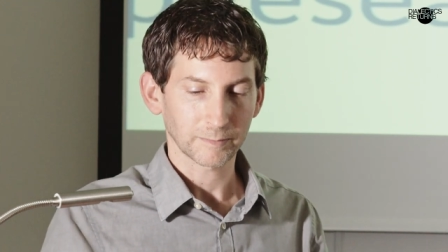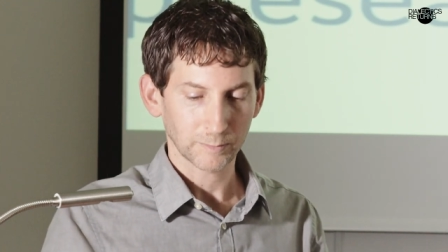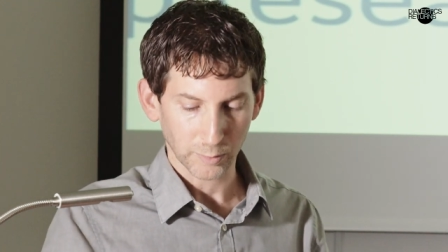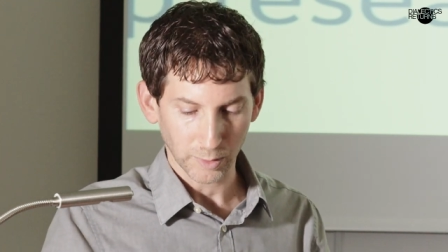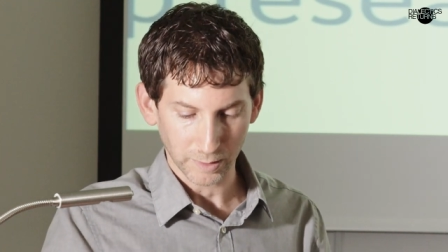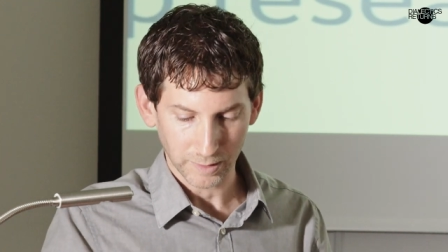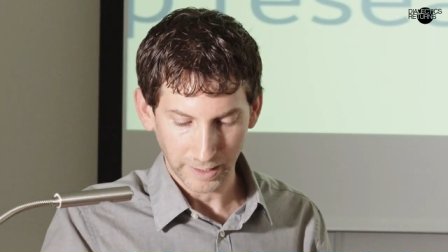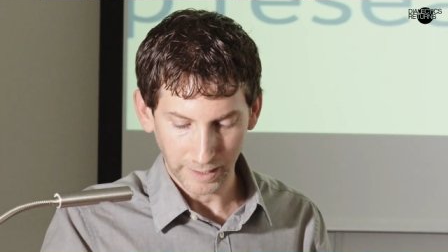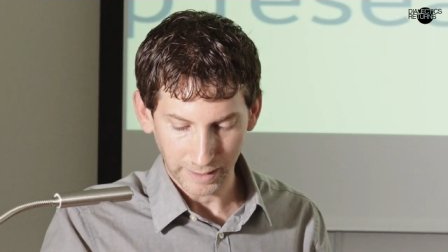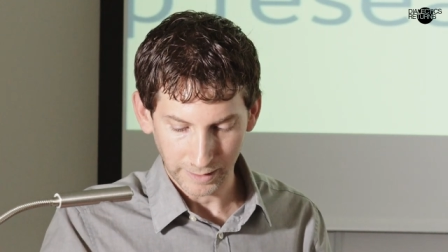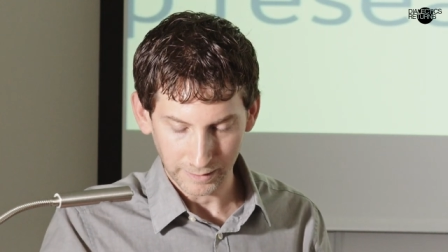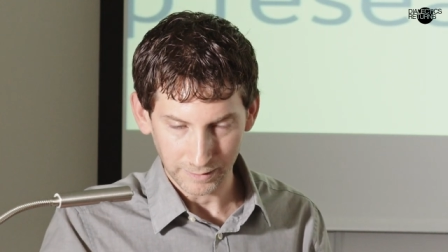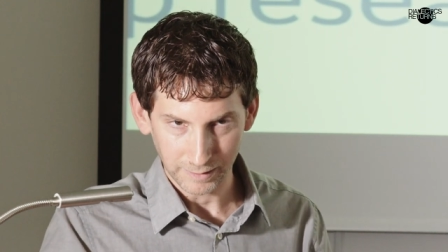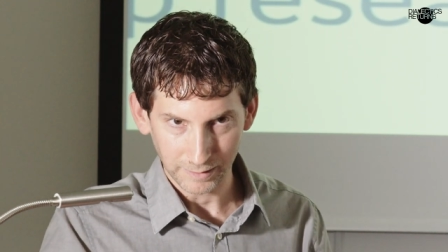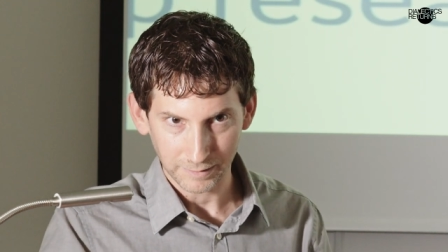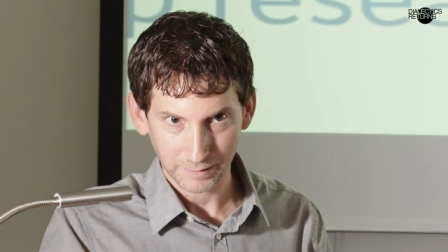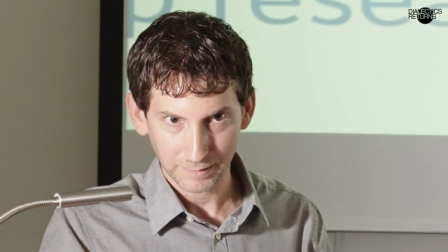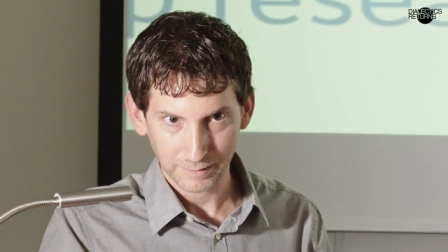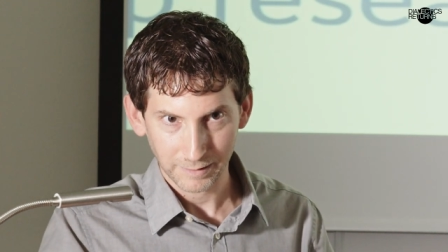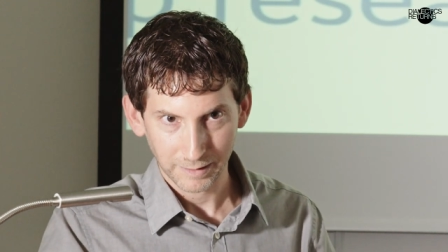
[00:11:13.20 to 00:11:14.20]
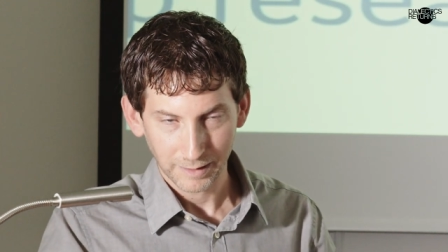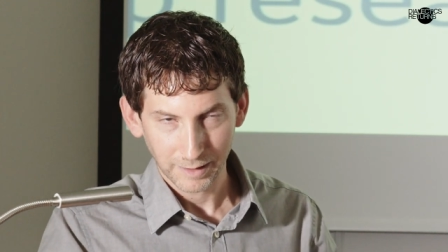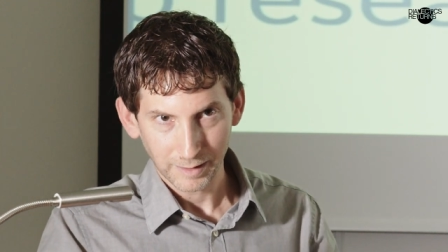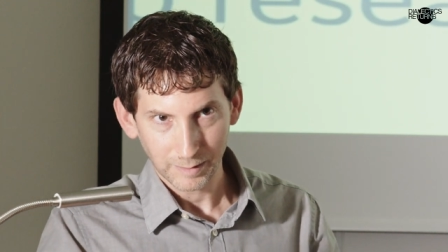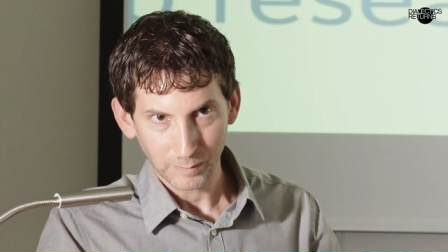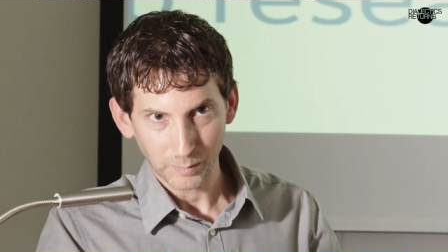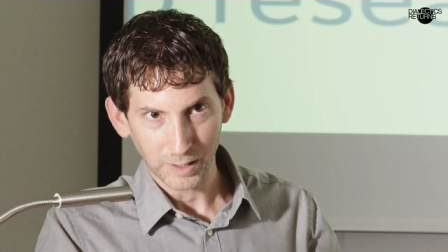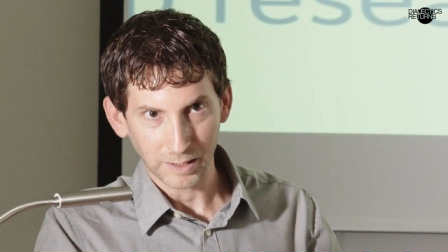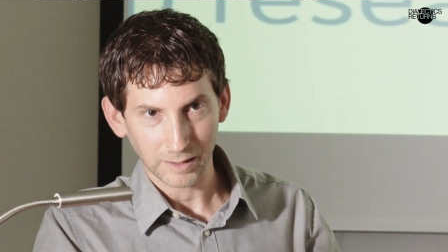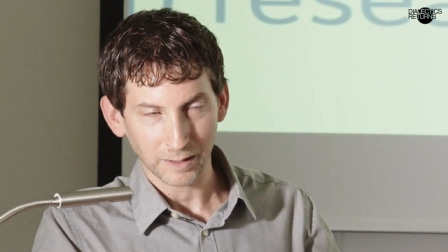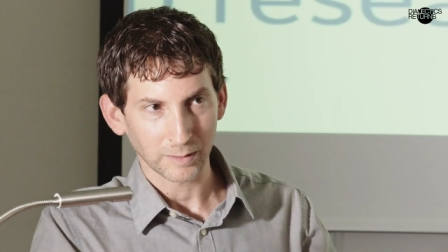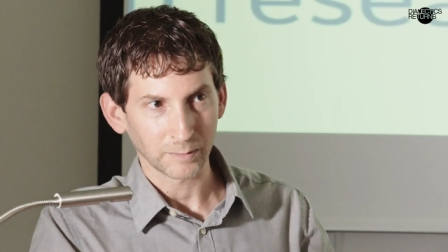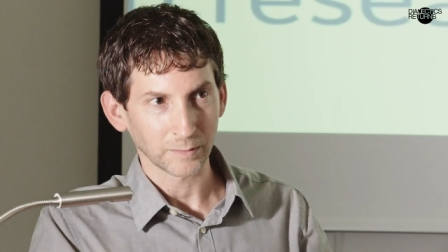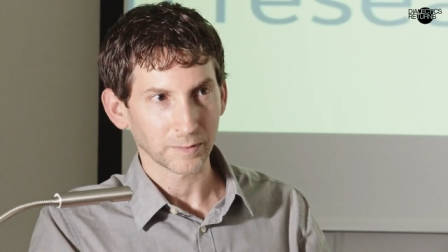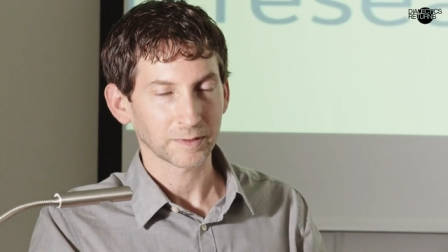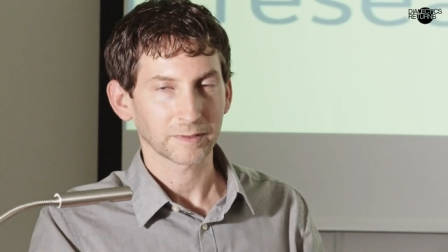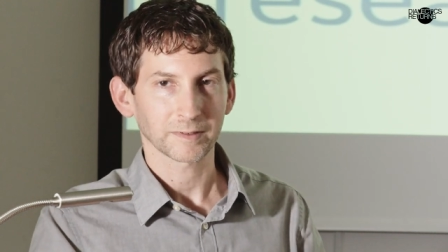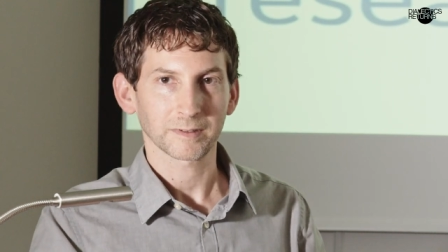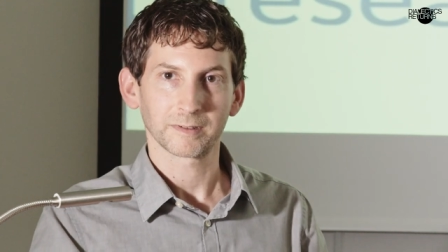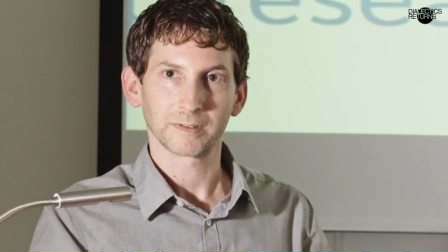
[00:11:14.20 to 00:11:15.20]
protagonist
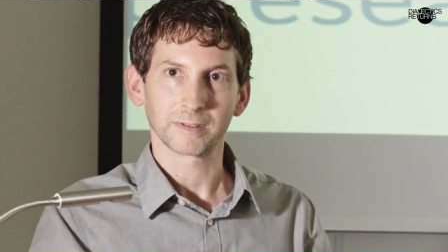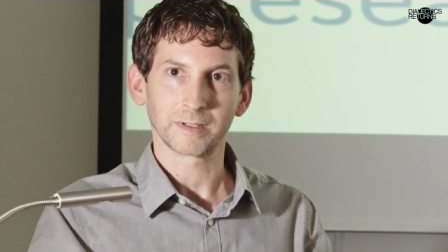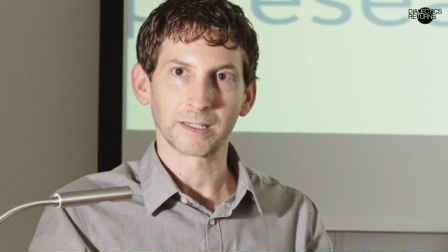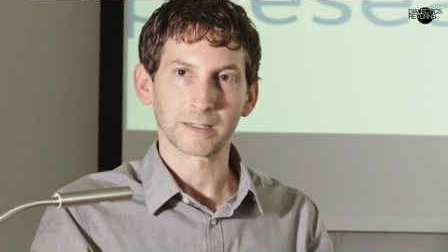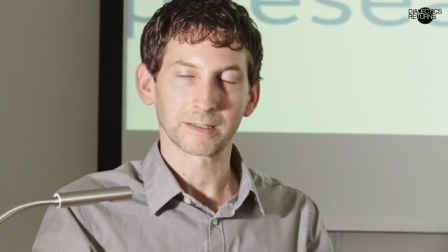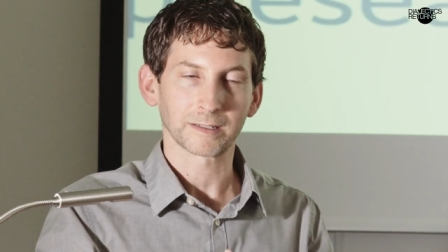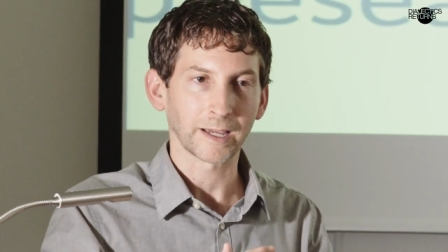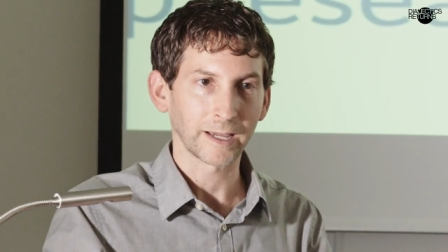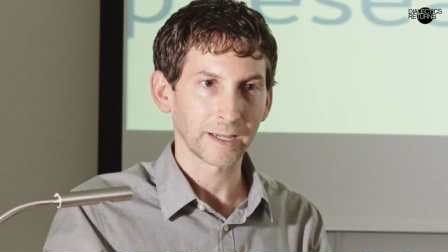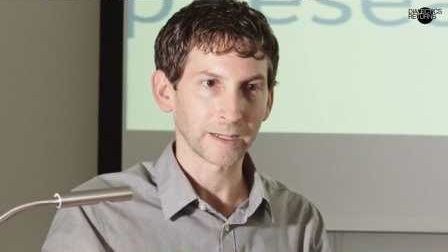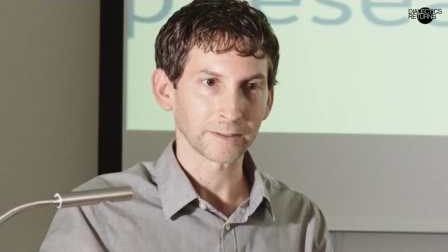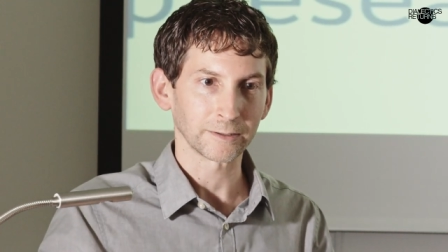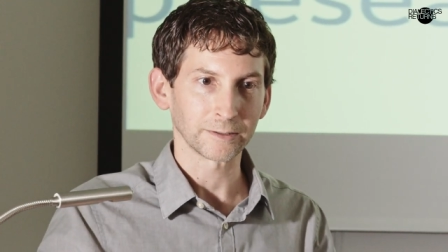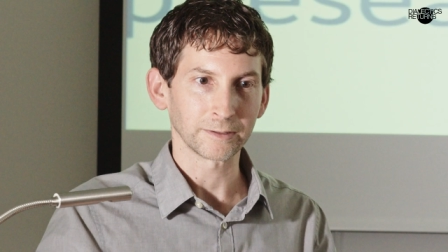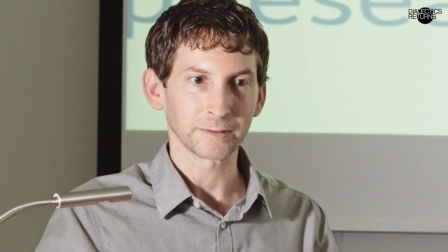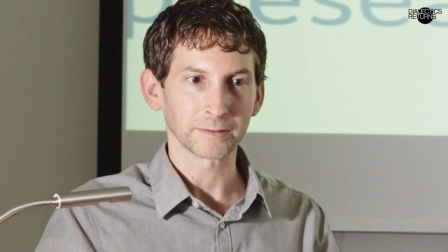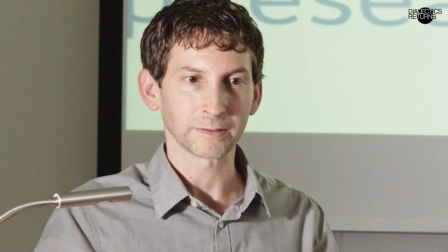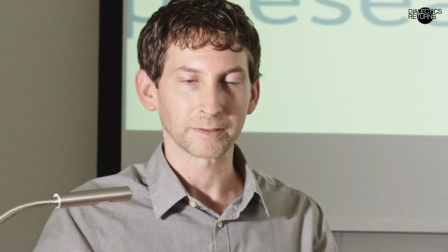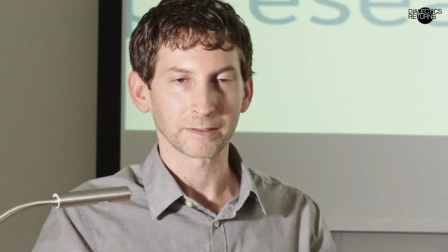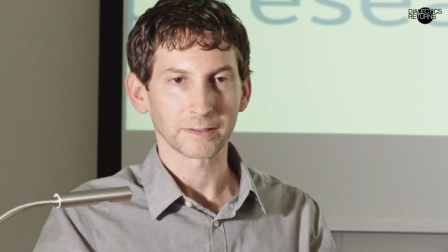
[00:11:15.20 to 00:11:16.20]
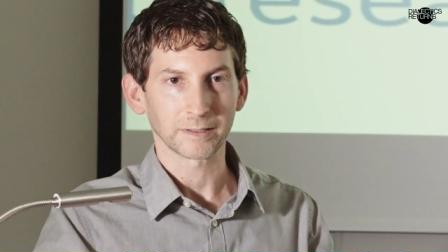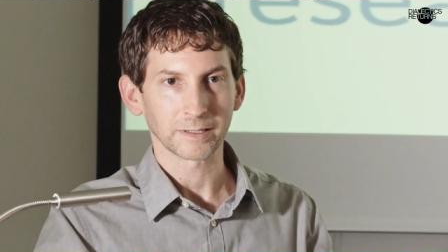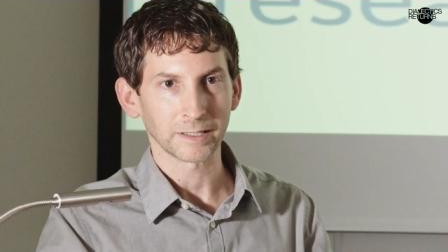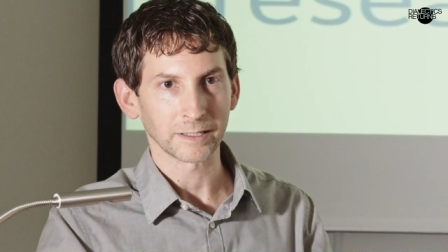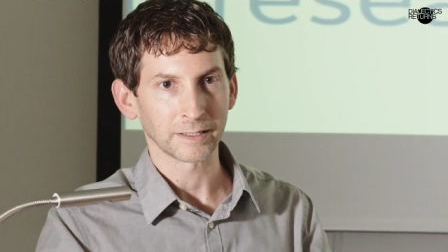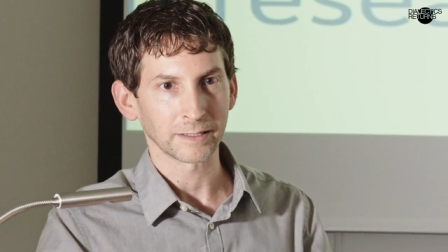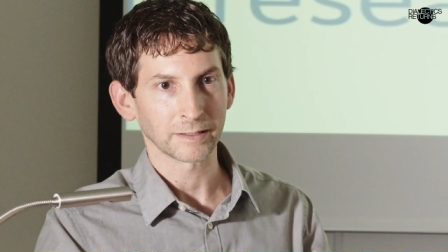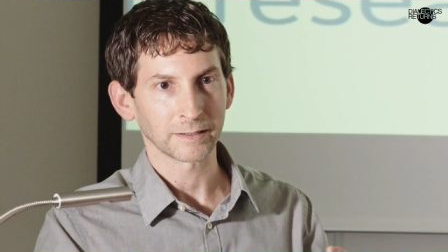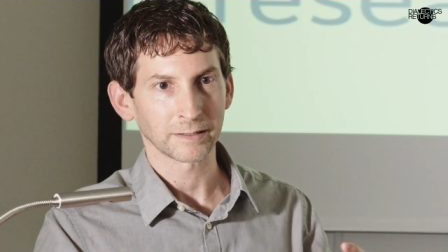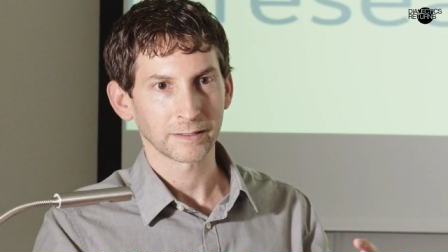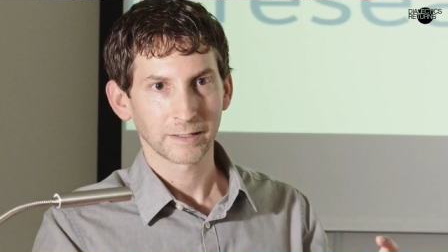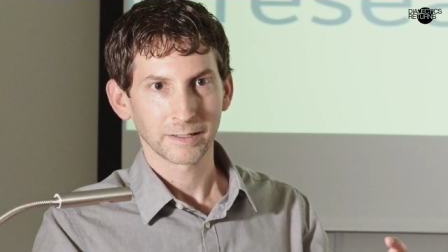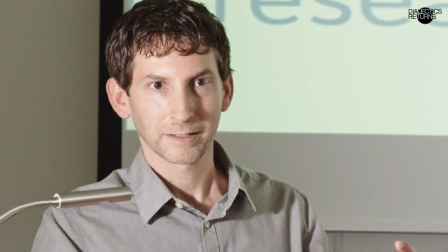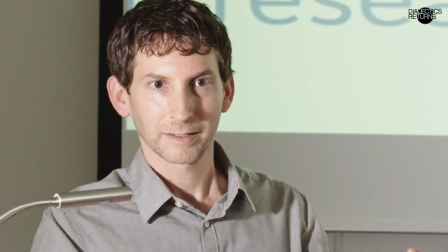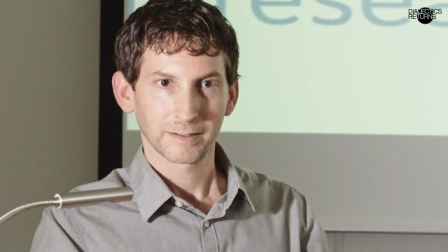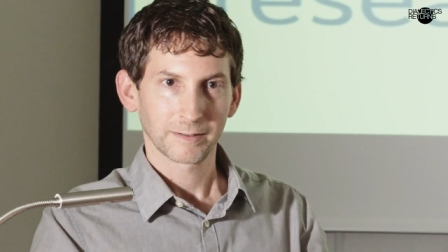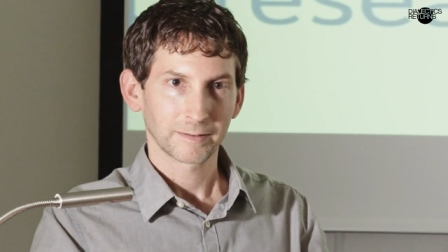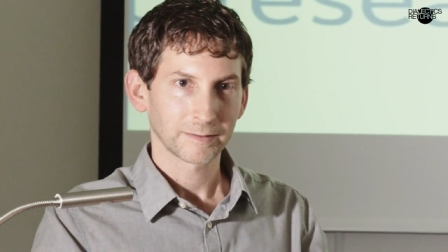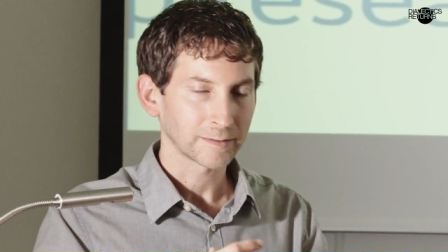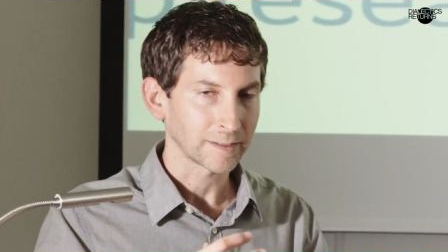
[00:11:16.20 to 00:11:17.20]
becomes entangled in
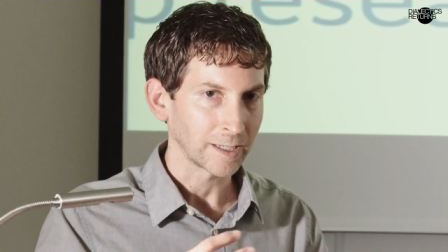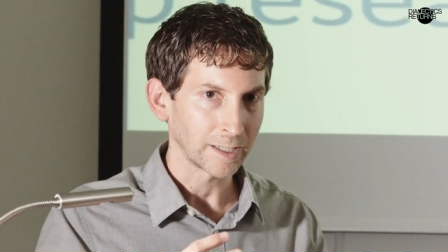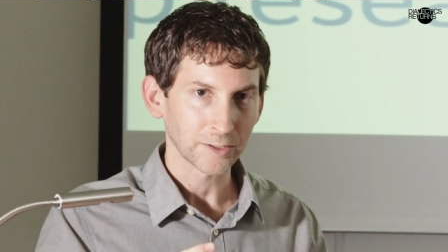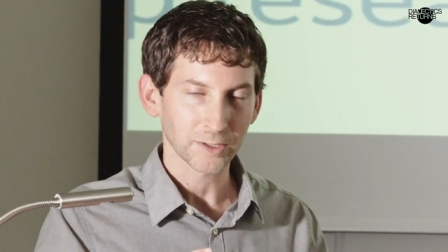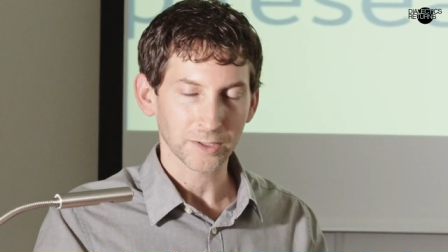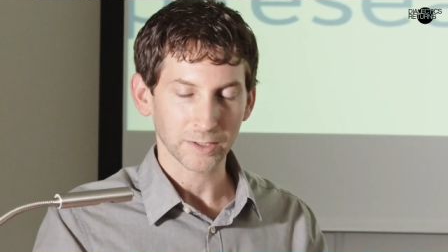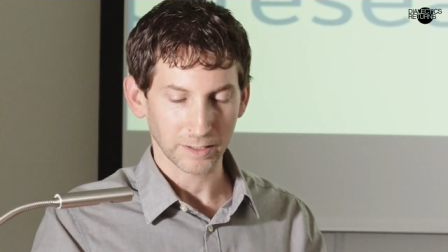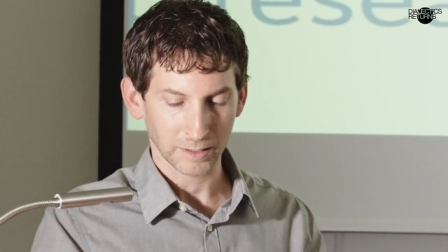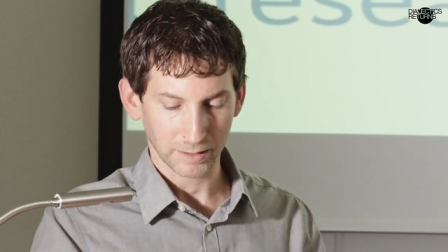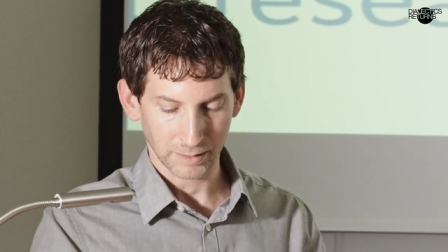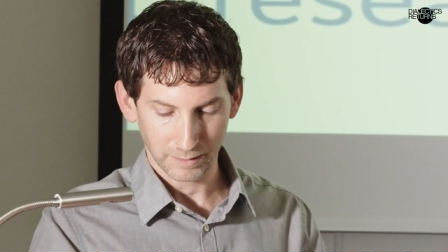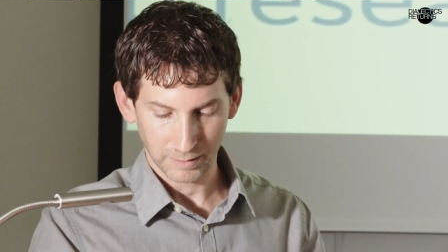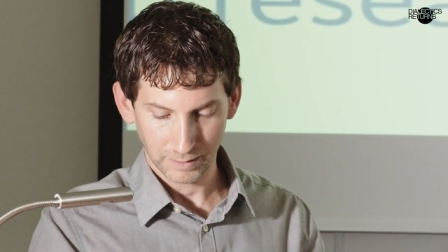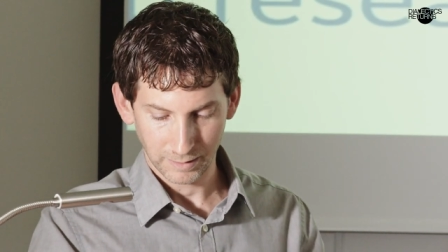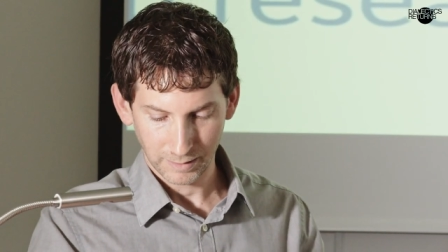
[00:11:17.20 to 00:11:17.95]
tension